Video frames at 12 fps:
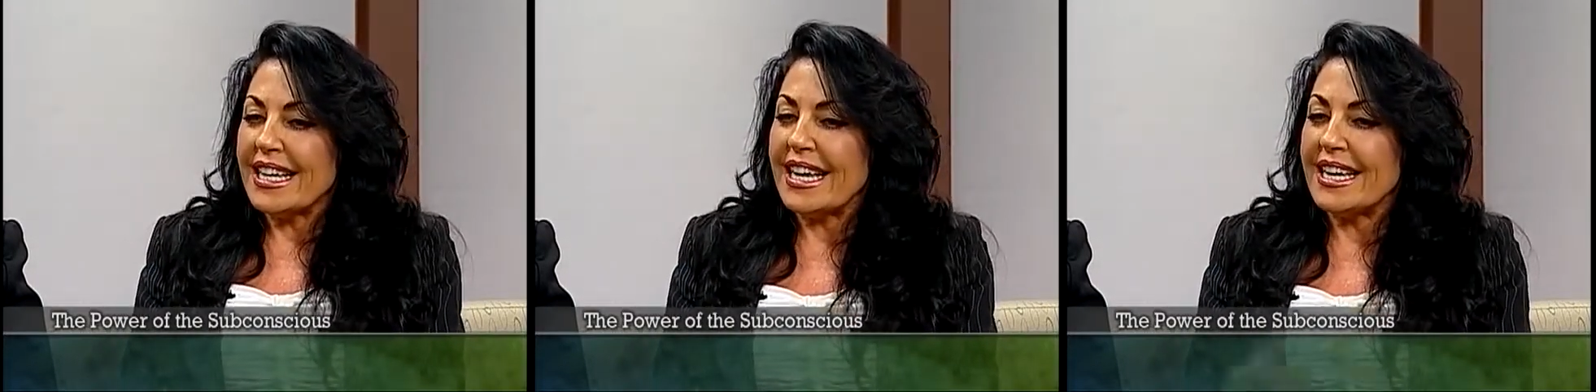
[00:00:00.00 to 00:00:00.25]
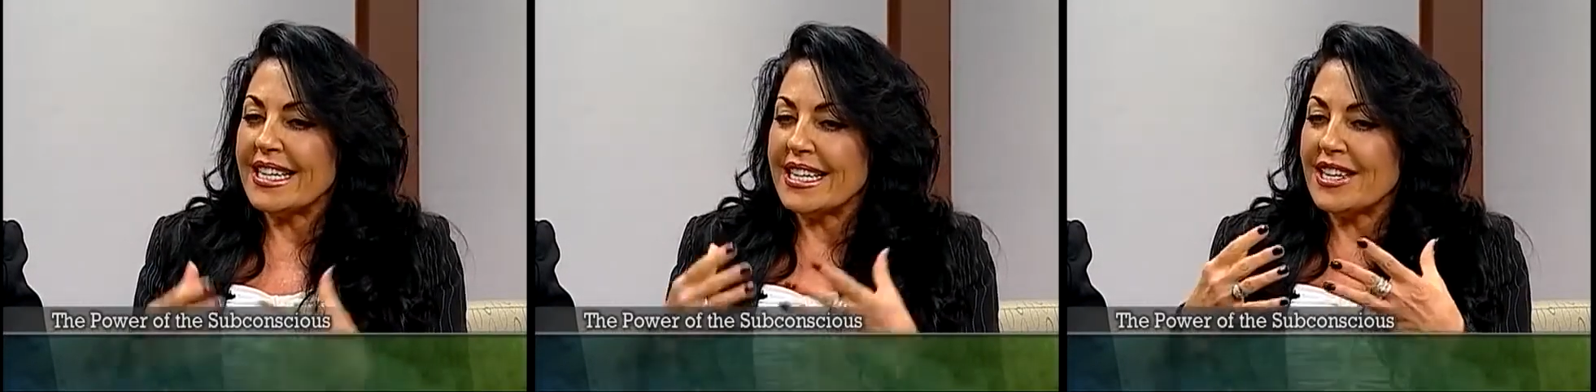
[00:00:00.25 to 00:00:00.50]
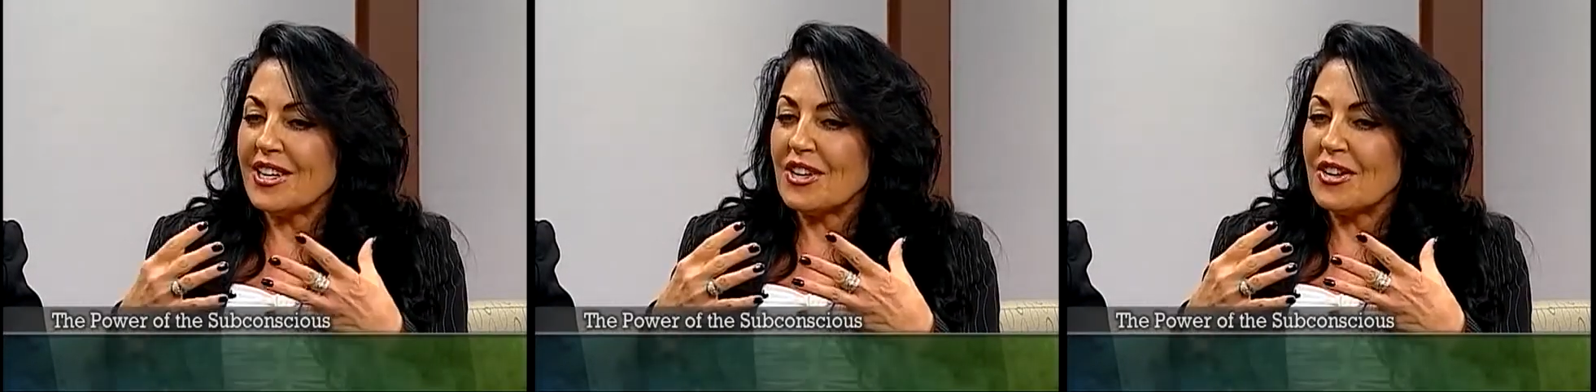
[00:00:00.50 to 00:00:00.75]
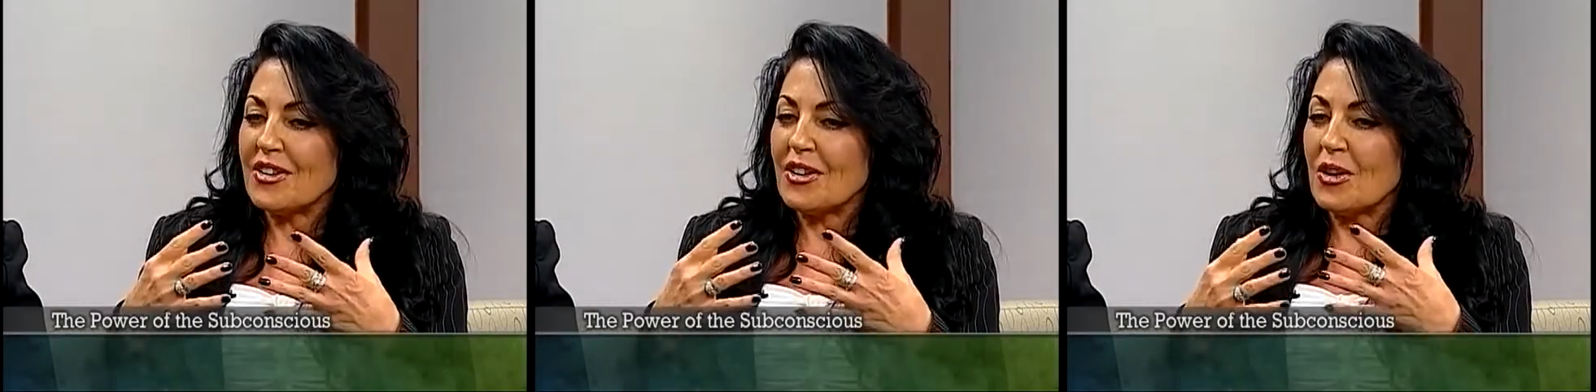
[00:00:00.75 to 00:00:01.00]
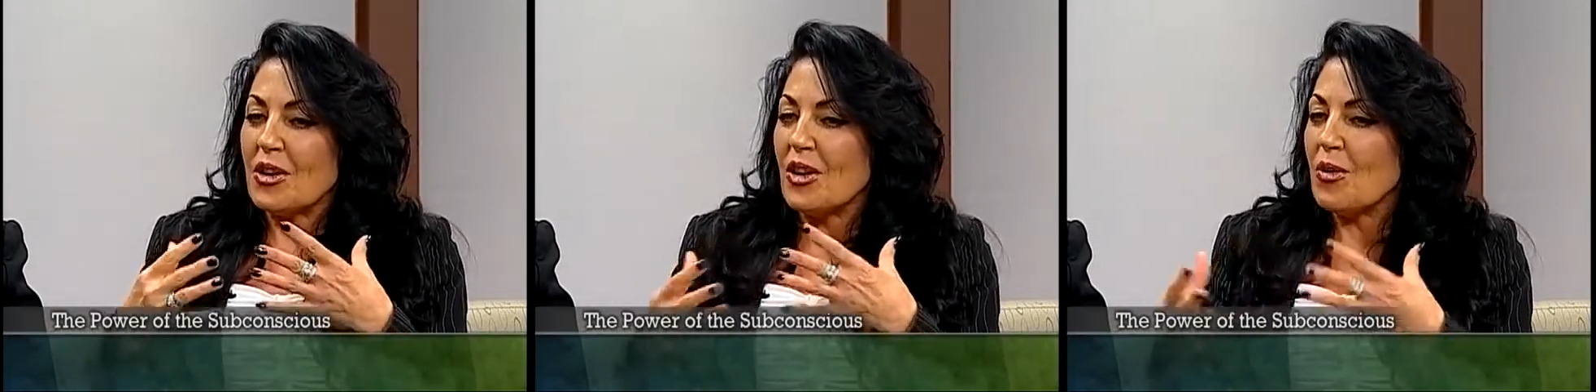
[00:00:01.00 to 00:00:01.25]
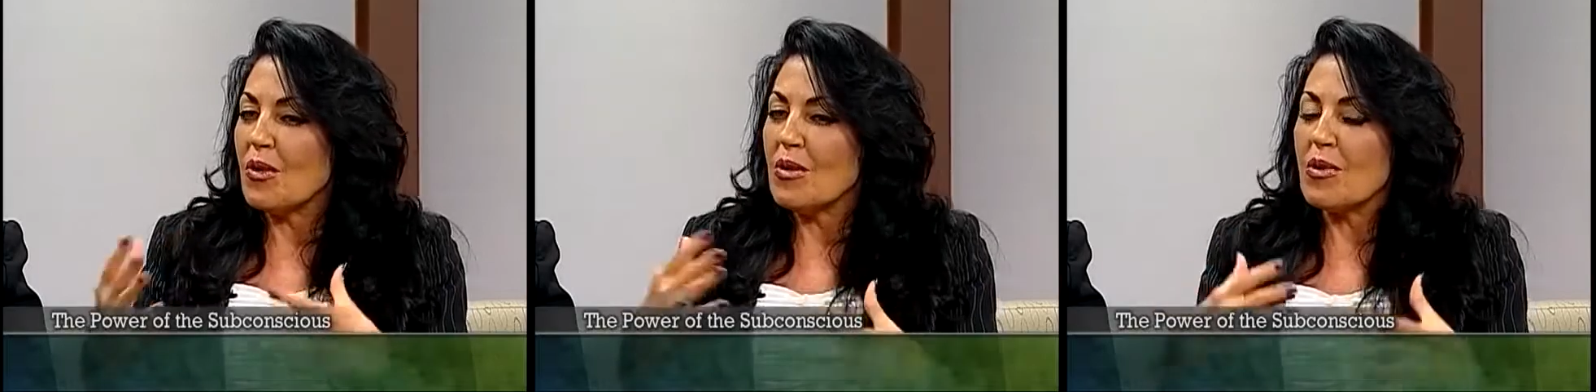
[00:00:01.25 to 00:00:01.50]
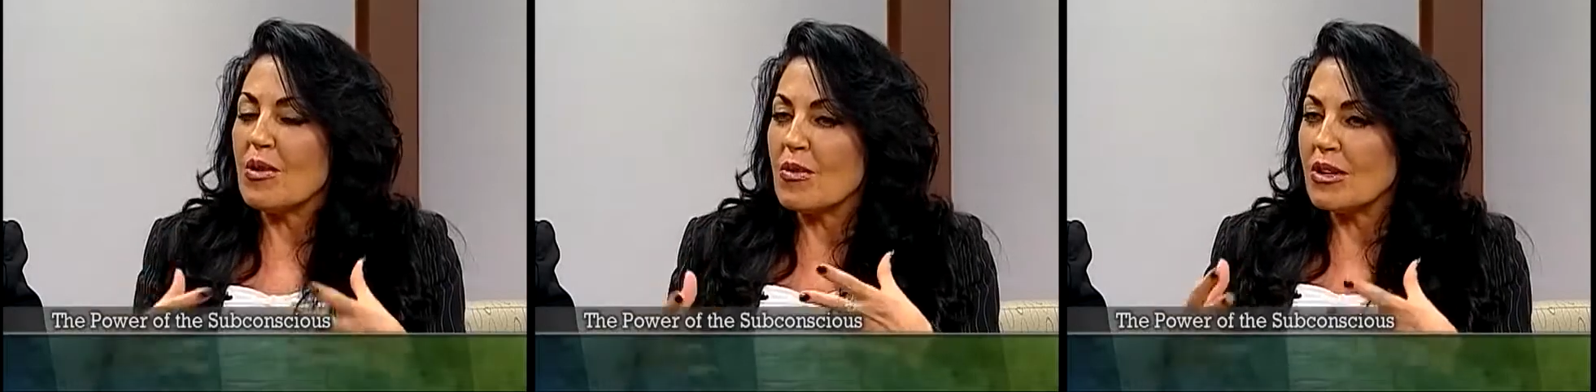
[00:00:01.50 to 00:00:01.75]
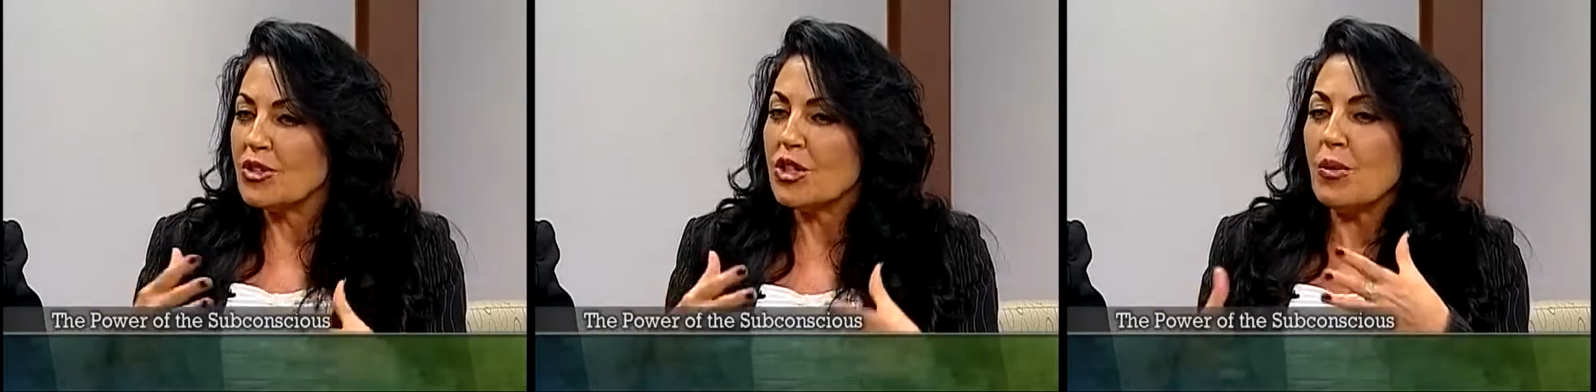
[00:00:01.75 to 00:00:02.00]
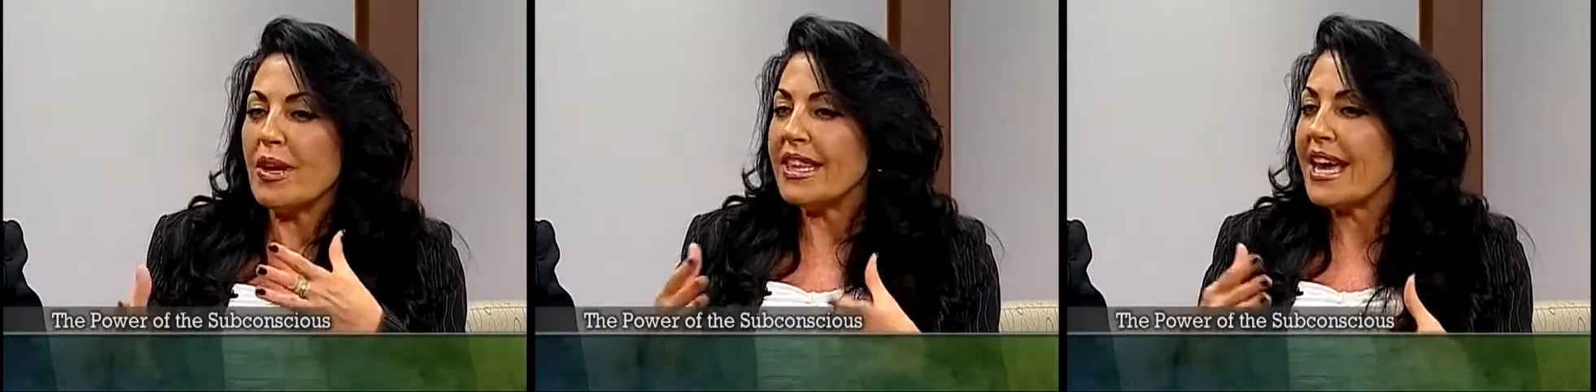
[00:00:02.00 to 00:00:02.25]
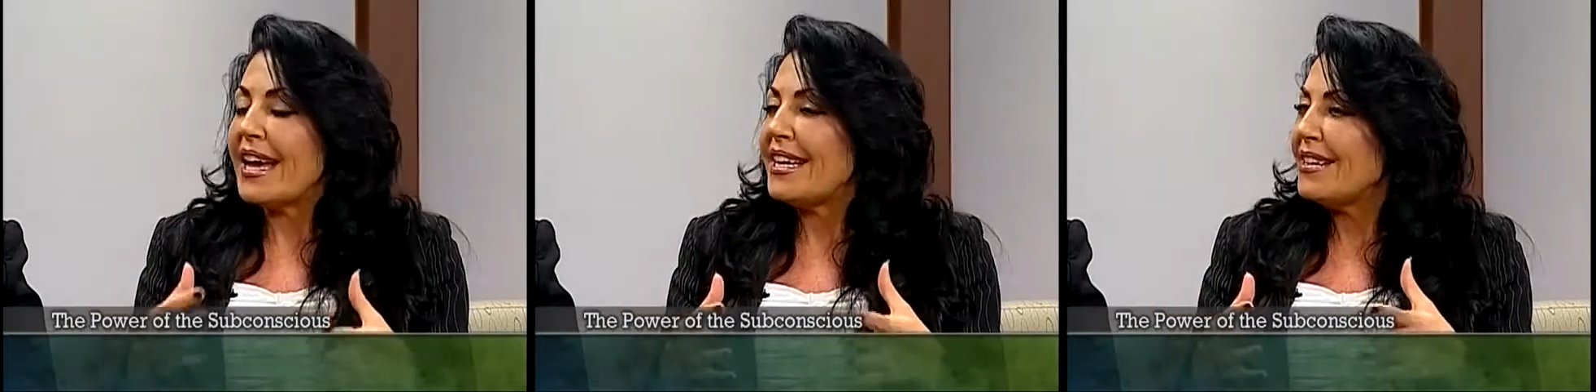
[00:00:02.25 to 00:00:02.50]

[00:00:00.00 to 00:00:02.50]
we're doing that,